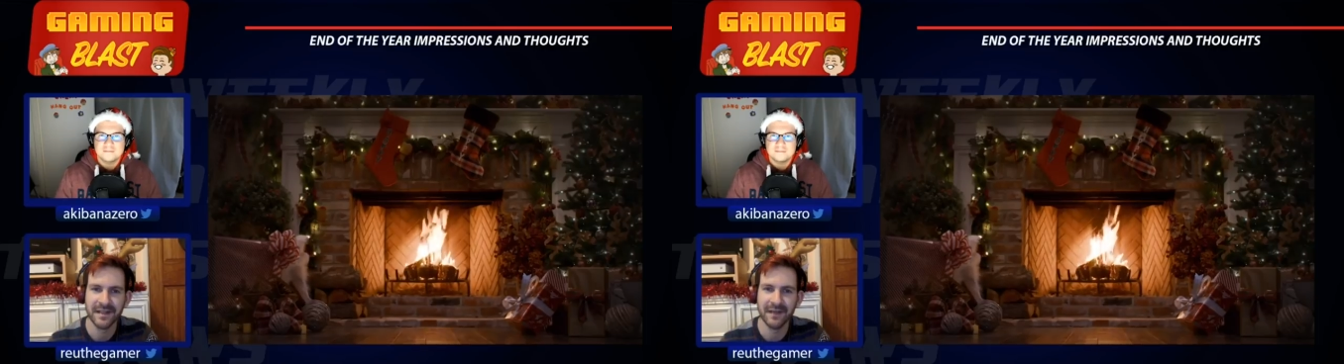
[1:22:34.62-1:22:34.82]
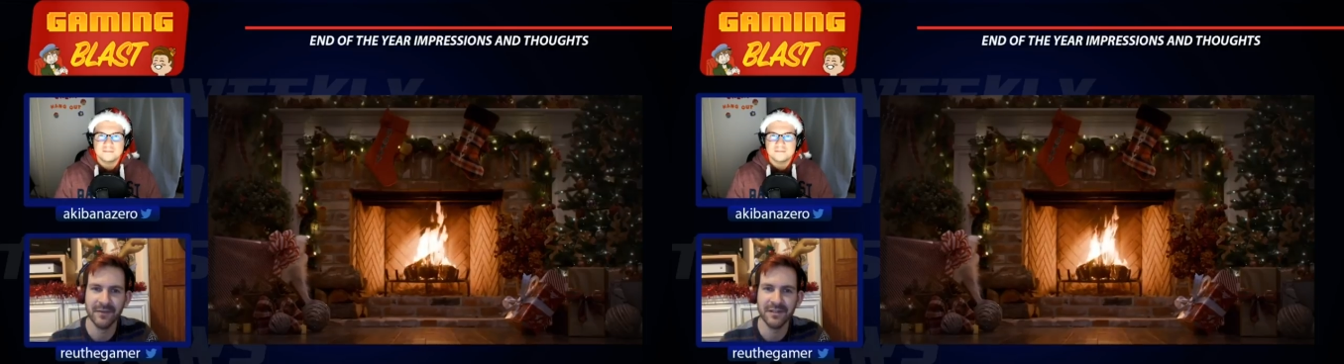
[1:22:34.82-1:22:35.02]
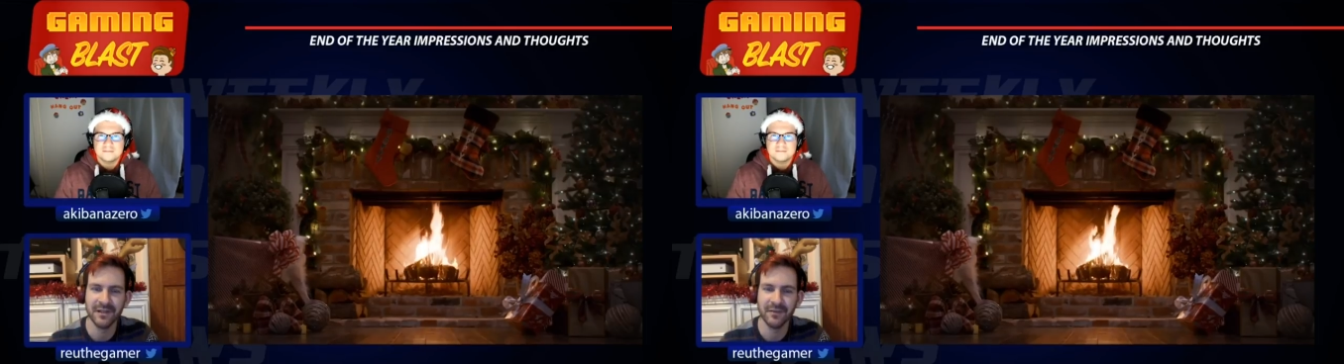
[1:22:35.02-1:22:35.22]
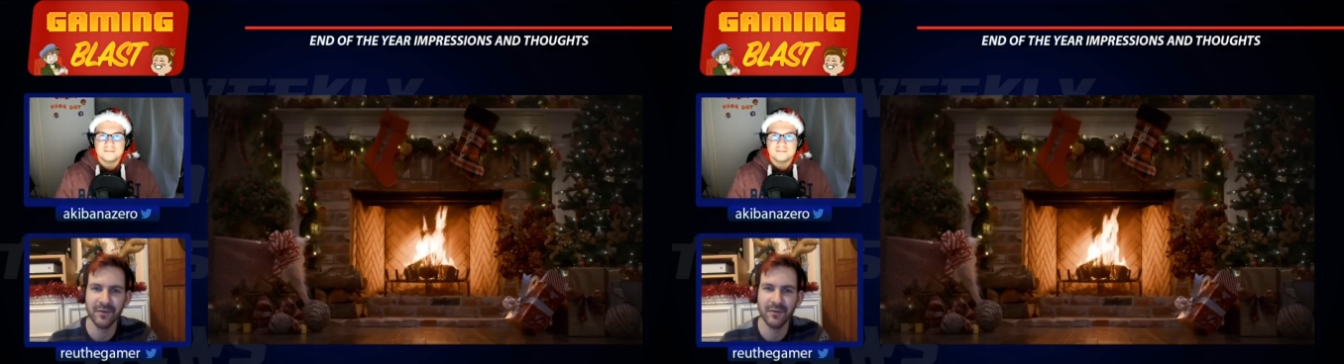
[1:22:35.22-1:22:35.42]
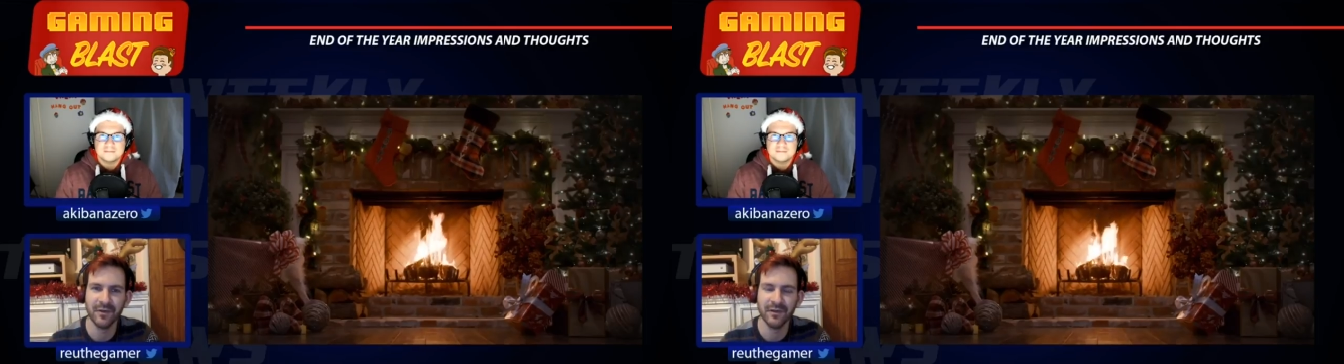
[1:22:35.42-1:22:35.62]
saying
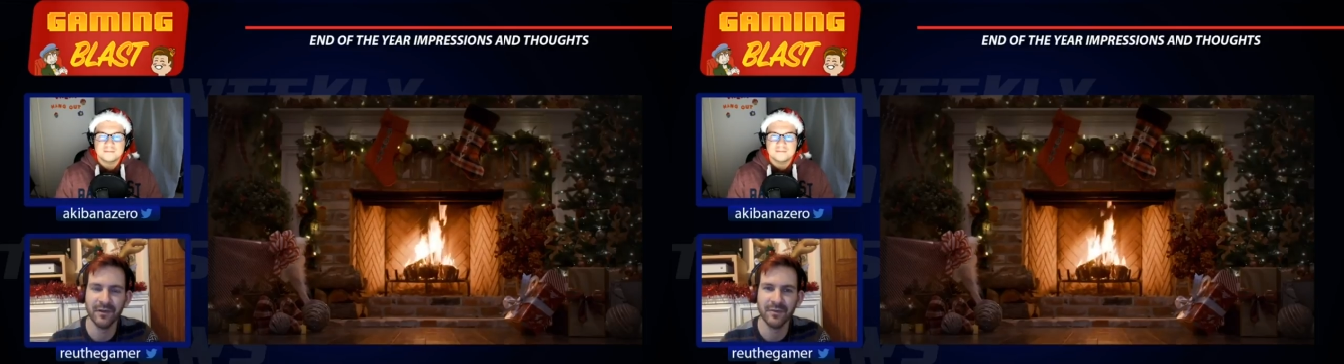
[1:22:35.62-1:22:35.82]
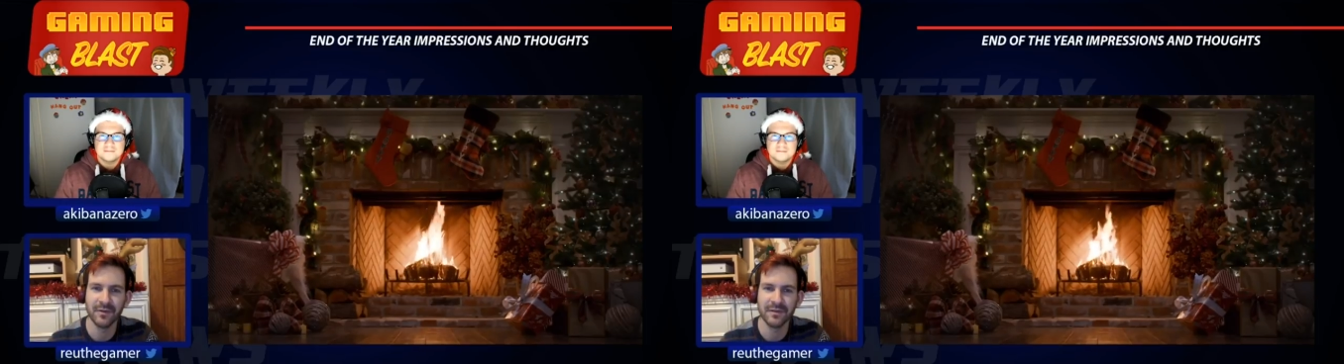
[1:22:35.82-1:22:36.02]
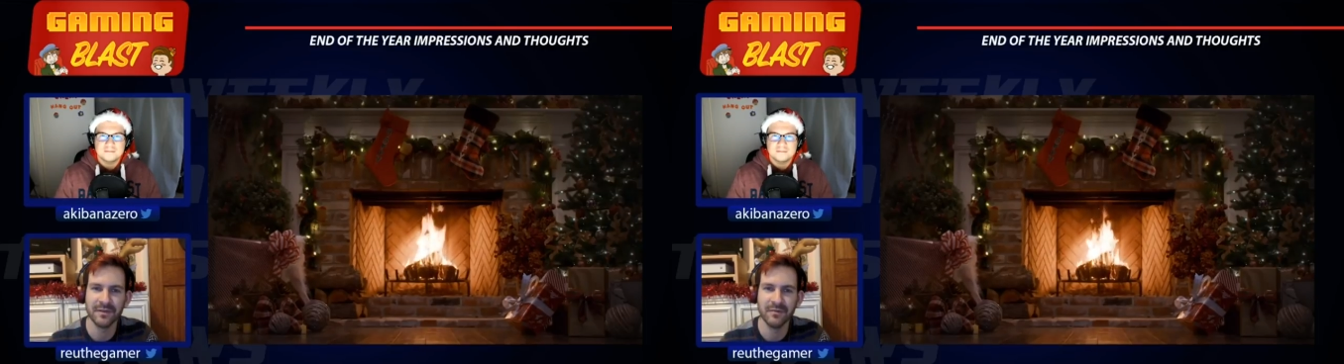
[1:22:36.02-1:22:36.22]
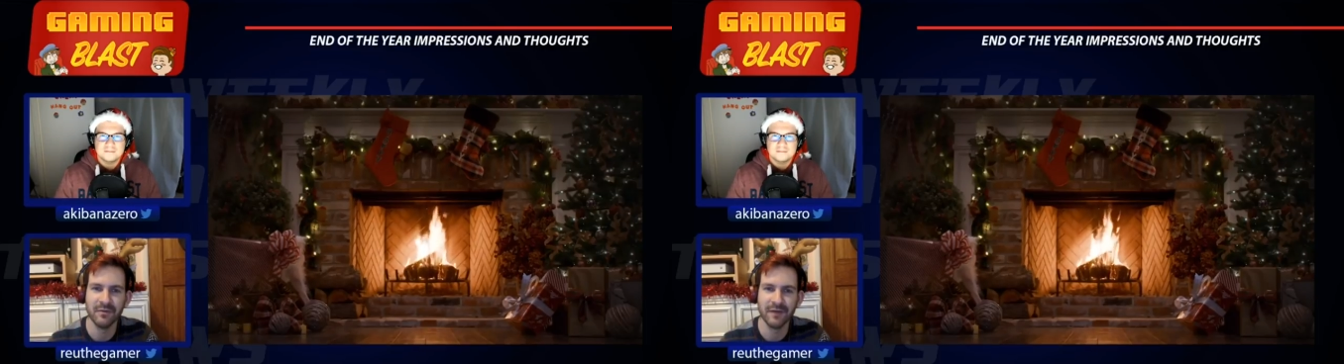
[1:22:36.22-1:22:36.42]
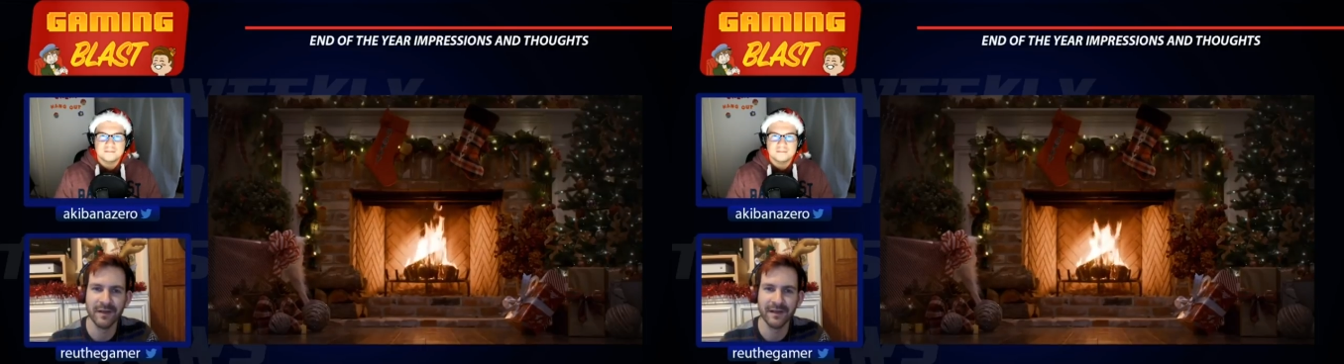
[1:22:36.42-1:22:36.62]
we want loot boxes
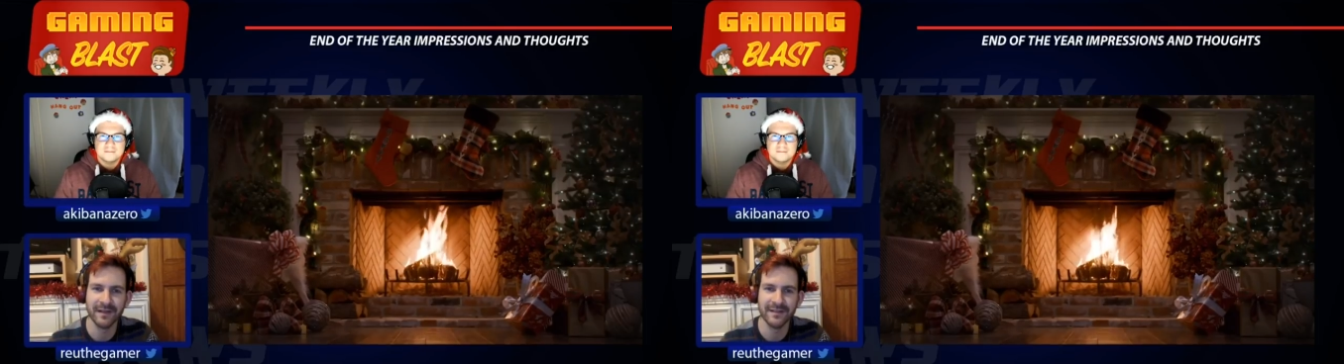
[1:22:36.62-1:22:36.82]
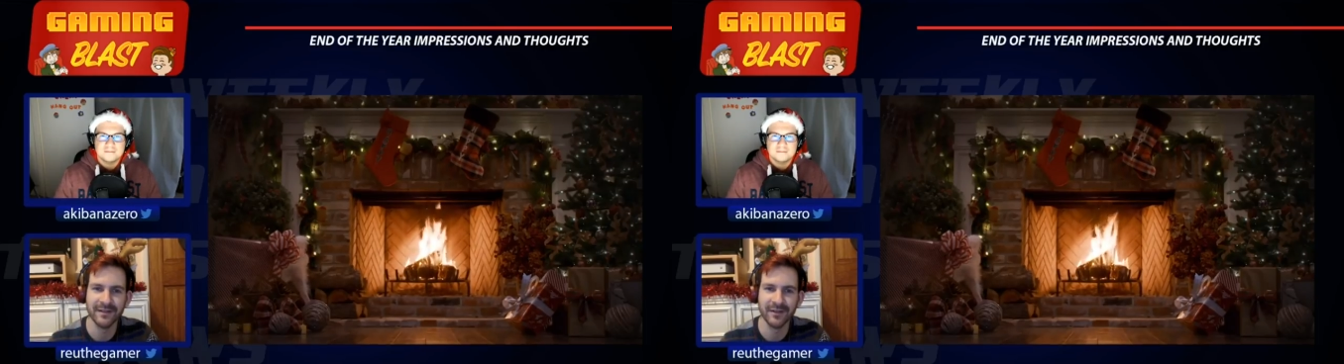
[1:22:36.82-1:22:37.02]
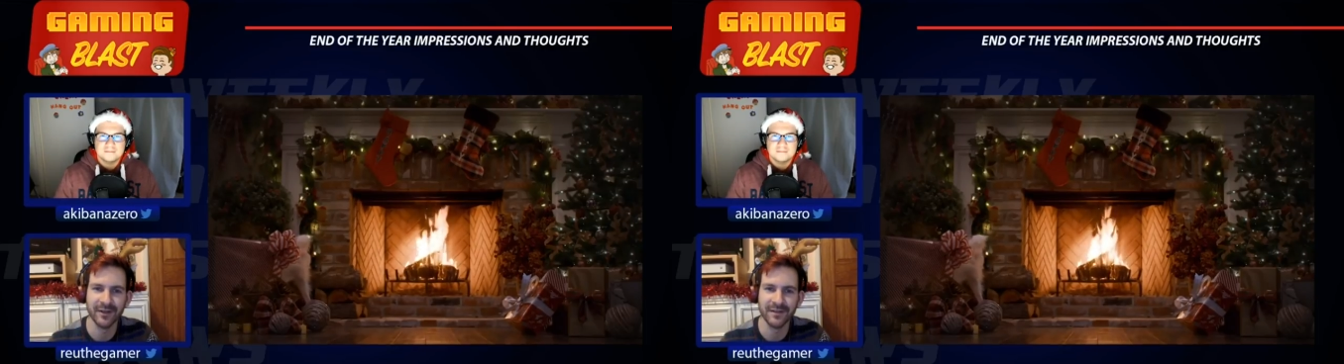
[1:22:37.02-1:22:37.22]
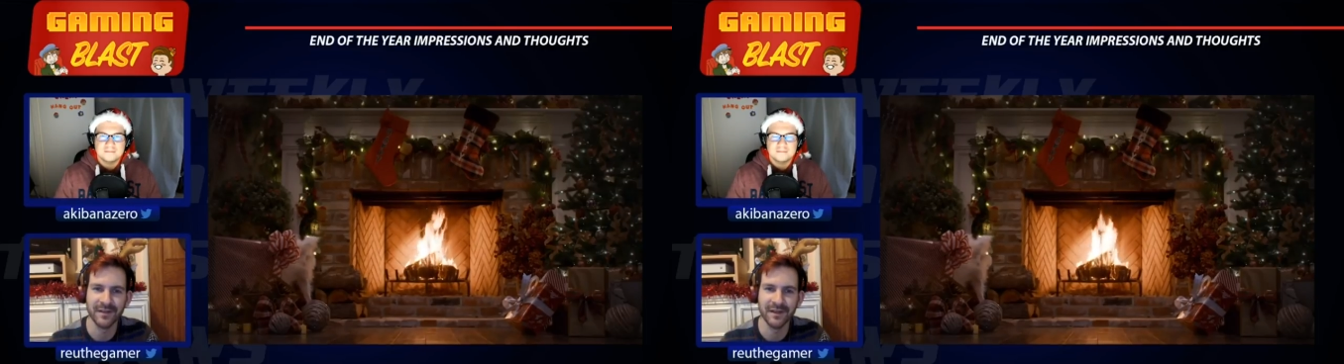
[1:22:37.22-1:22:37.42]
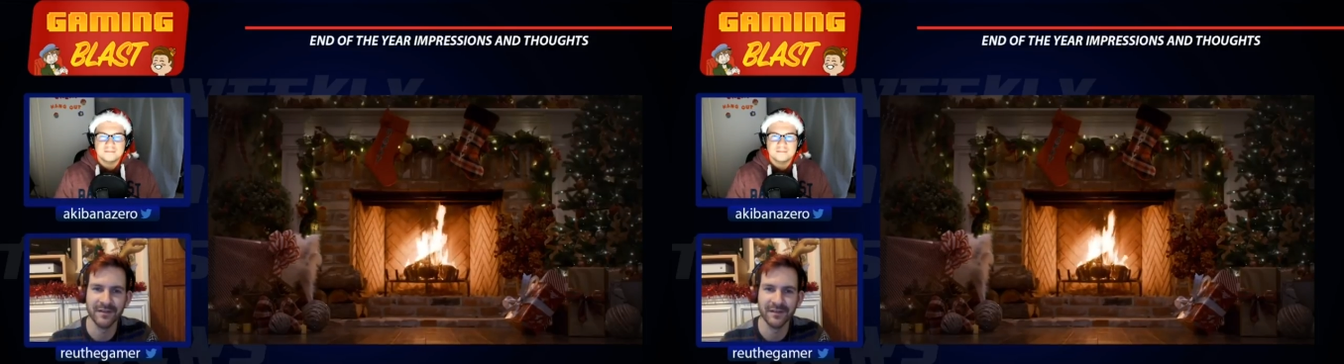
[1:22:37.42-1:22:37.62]
more regulated on our
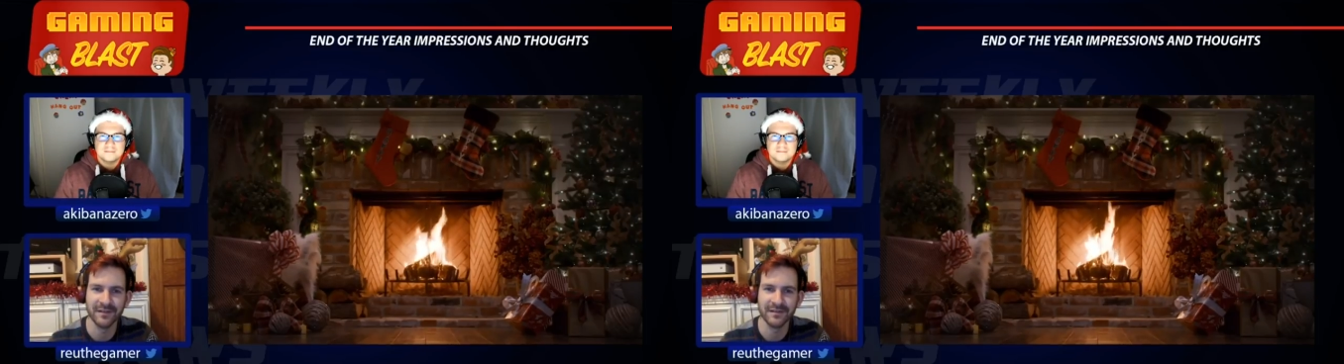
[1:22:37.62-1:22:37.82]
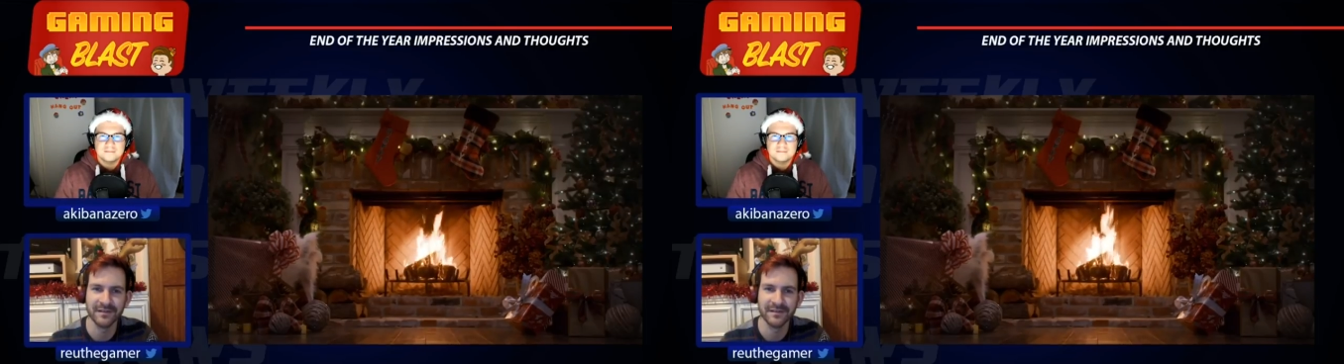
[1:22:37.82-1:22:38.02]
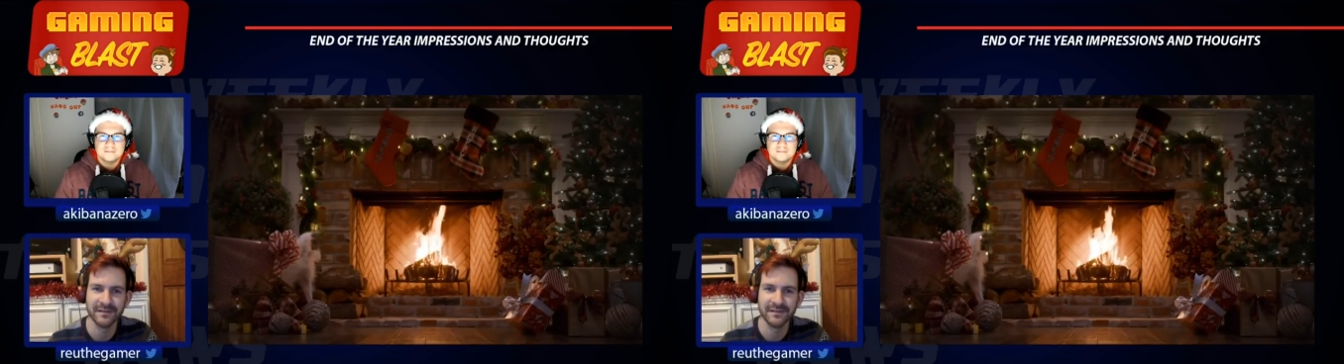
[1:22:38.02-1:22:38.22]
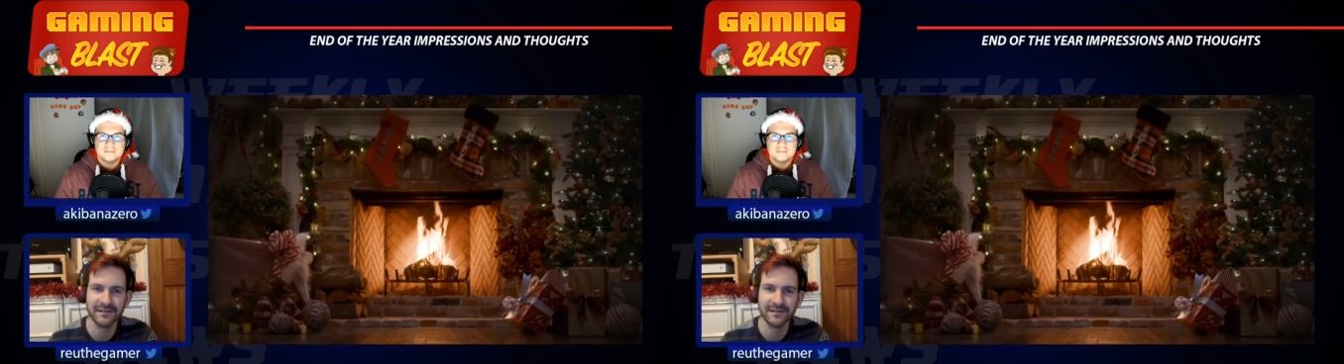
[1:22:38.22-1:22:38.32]
service.